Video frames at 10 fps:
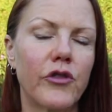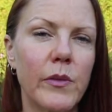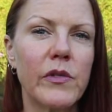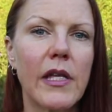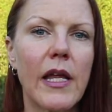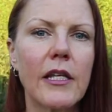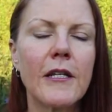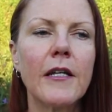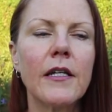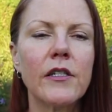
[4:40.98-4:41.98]
state
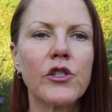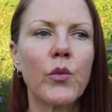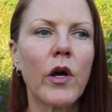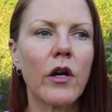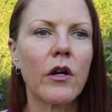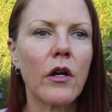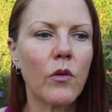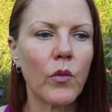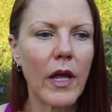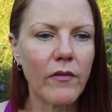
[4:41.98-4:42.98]
to where
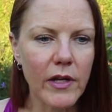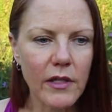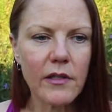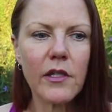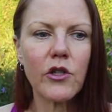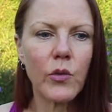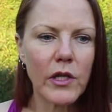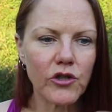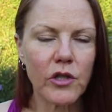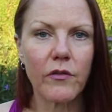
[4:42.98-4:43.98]
we have a
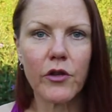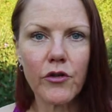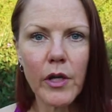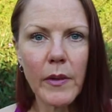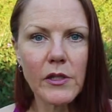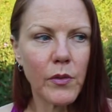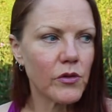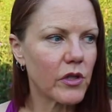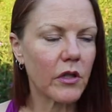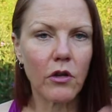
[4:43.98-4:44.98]
continuation of the dream, as opposed
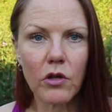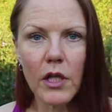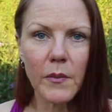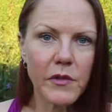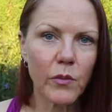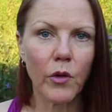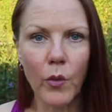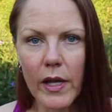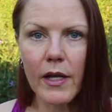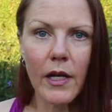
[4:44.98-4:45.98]
to little clips and we're
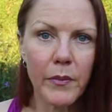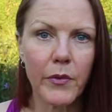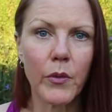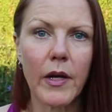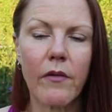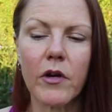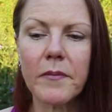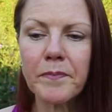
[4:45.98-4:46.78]
waking up or whatever.